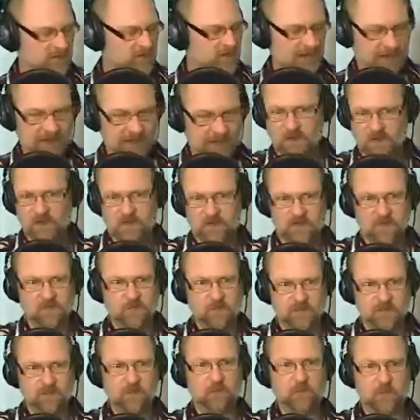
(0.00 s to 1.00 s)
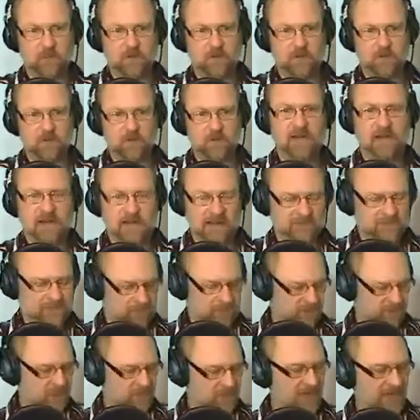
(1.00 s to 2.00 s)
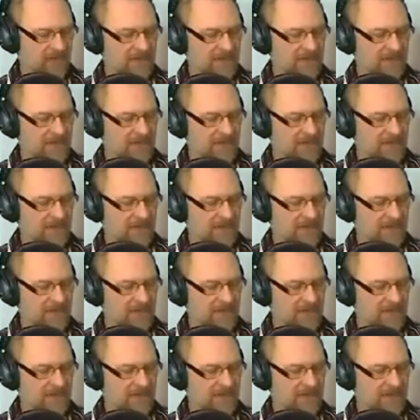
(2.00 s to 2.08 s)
I've got a little bit of a paunch that I have to lose,